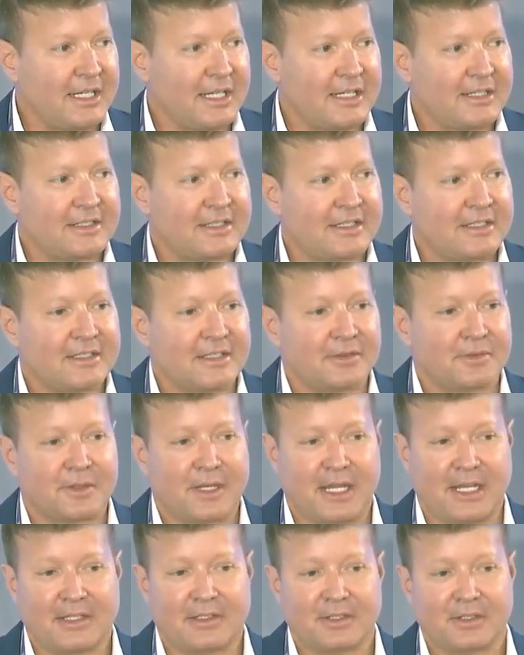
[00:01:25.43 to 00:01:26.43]
incidence of
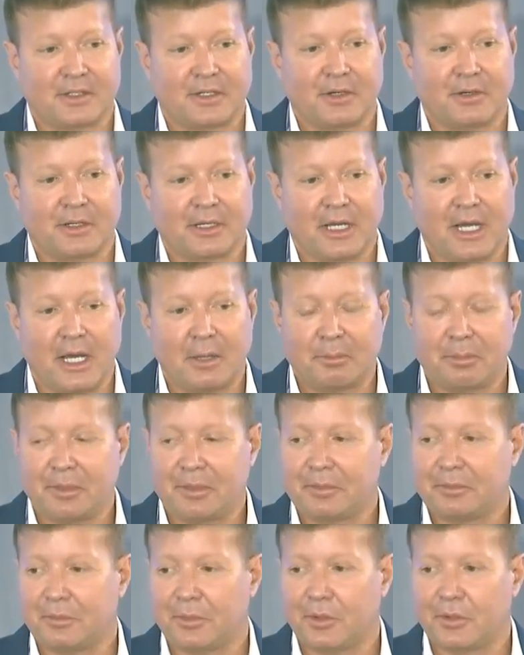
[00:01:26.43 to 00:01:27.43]
cancer going up
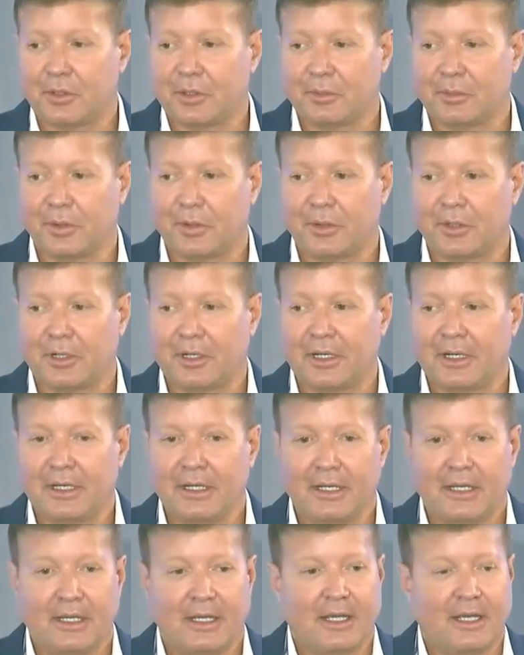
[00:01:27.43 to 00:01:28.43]
more and more.
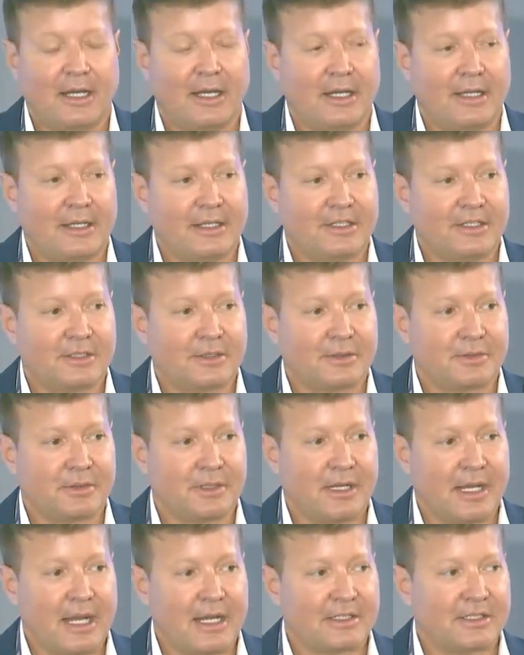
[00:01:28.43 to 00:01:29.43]
They just
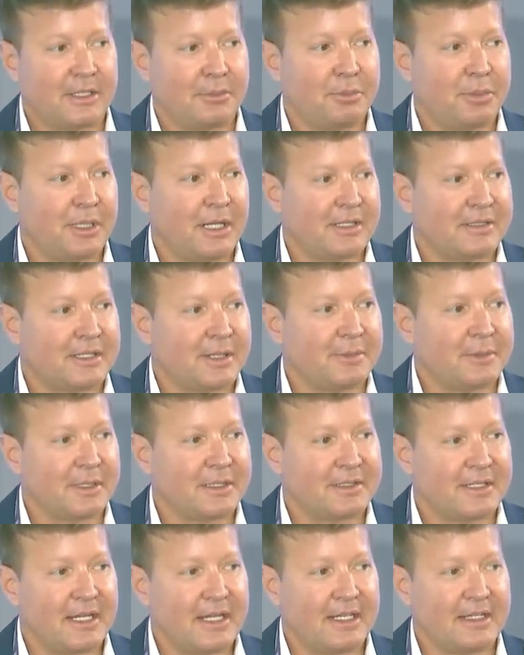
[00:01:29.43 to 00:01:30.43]
actually put out something
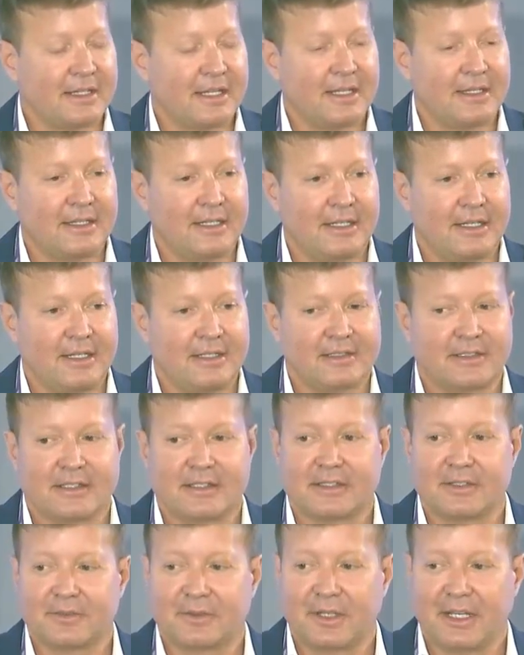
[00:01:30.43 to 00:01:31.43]
saying that the
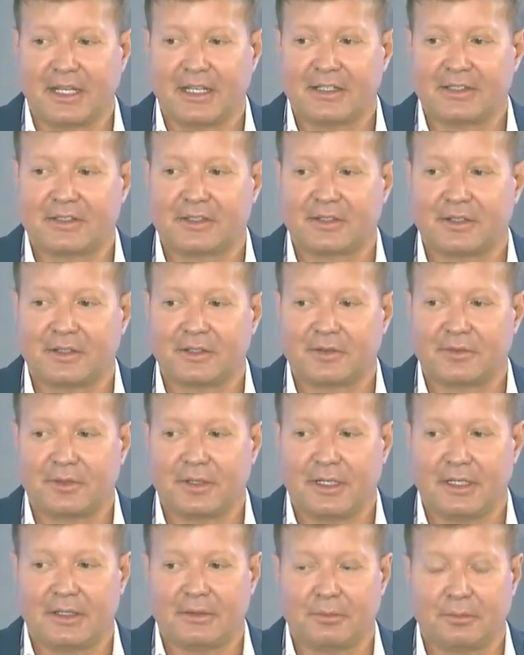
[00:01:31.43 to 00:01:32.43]
incidence of cancer
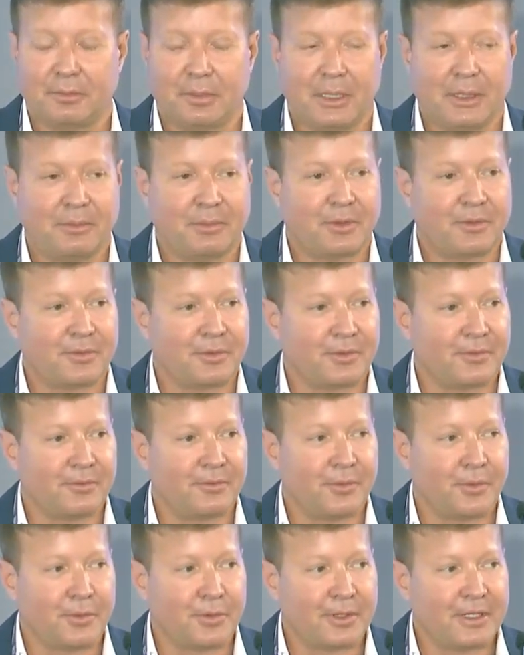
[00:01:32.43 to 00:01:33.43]
in people from
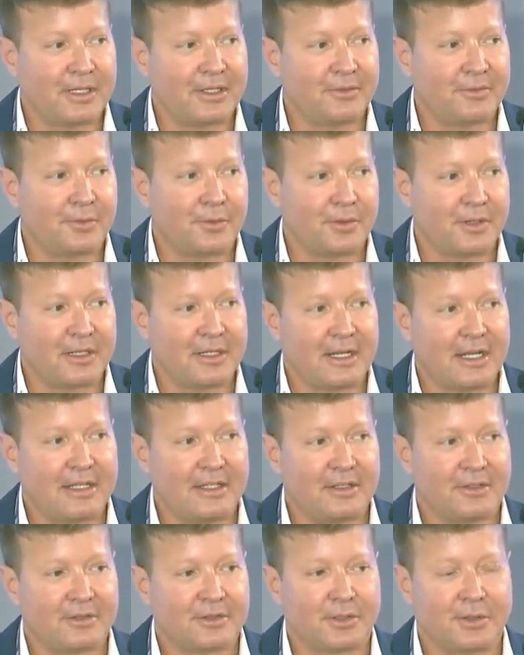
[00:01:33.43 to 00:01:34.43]
40 to 49
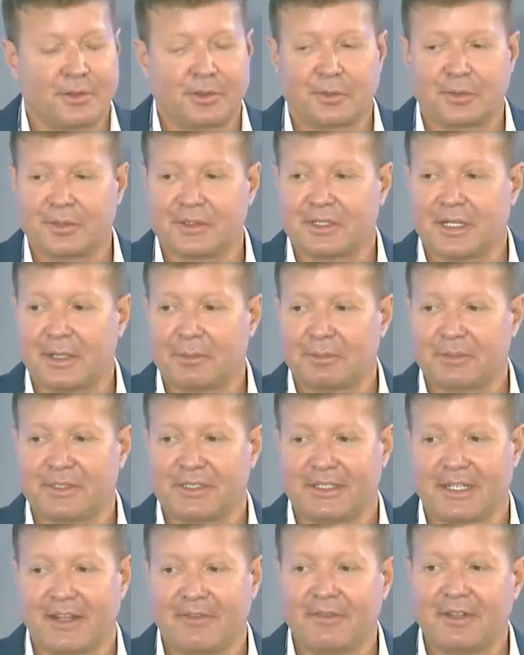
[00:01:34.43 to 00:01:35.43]
years old was up
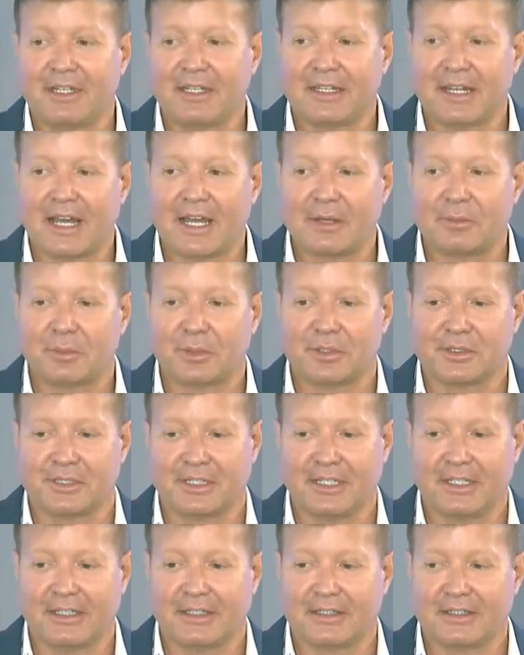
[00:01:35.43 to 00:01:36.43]

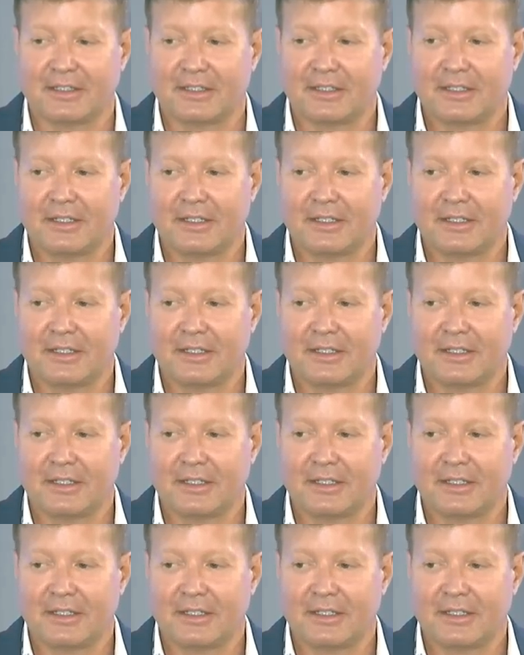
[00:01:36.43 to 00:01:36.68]
79%.